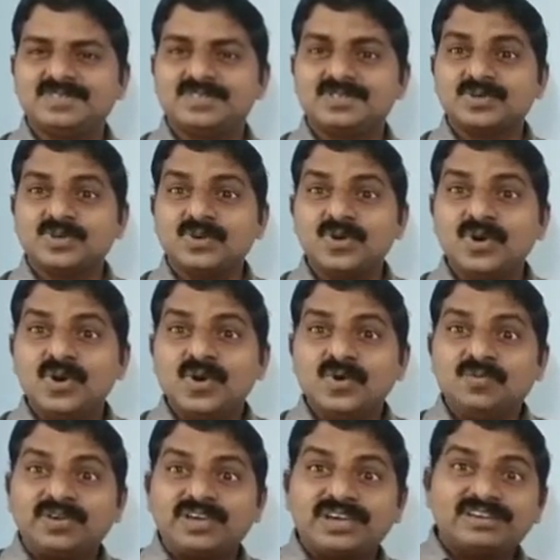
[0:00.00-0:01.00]
So
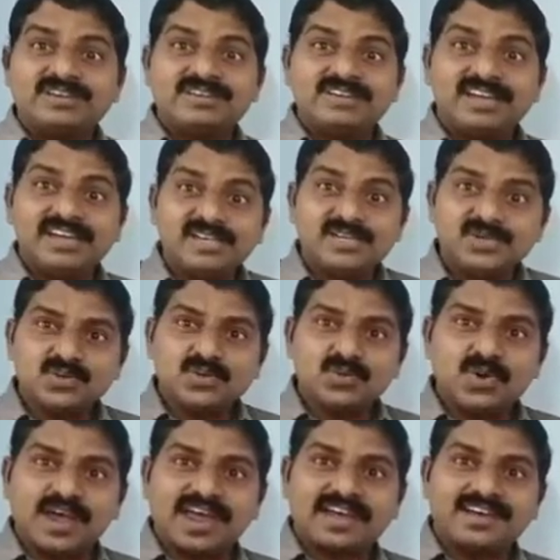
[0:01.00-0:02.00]
we can take
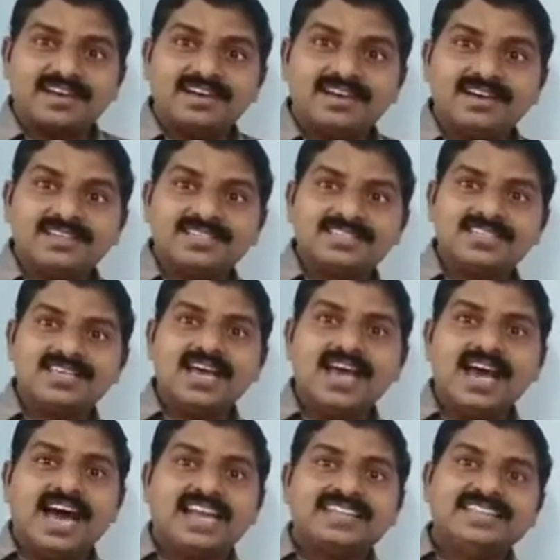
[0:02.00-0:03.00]
two angles
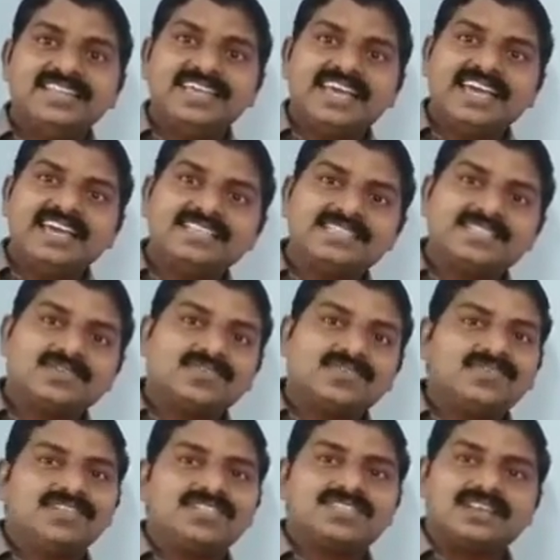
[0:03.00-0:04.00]
at the ends
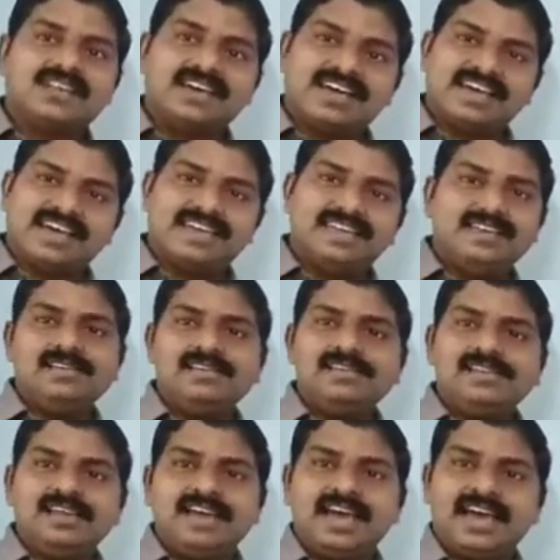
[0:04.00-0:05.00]
of this
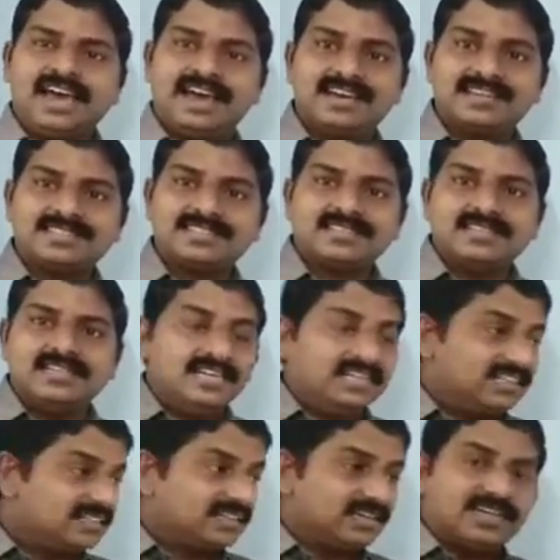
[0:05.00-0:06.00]
line as
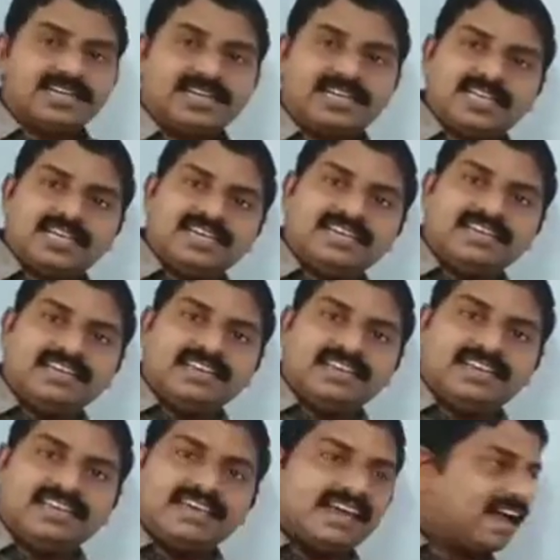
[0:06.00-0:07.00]
30
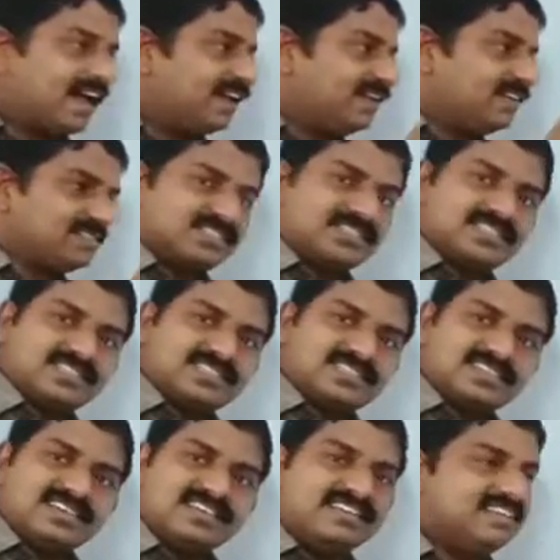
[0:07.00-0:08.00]
degree and
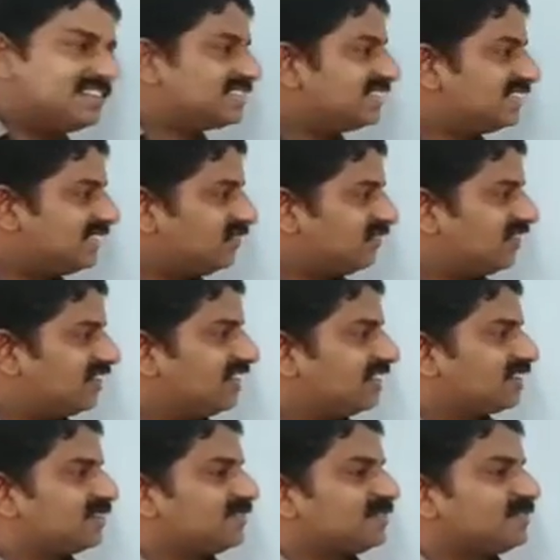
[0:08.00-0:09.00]
60 degree. See the
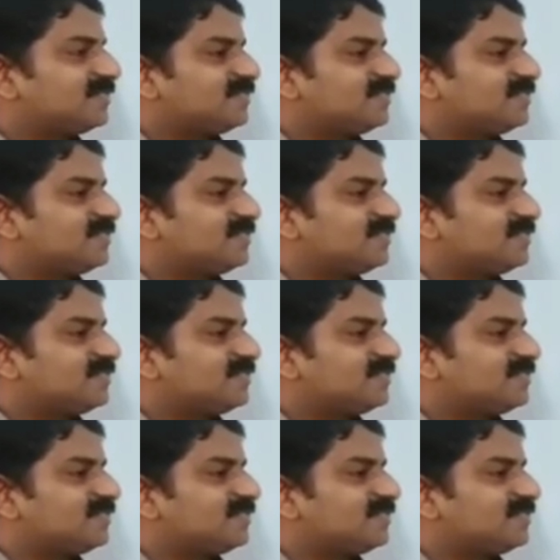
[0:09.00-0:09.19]
figure.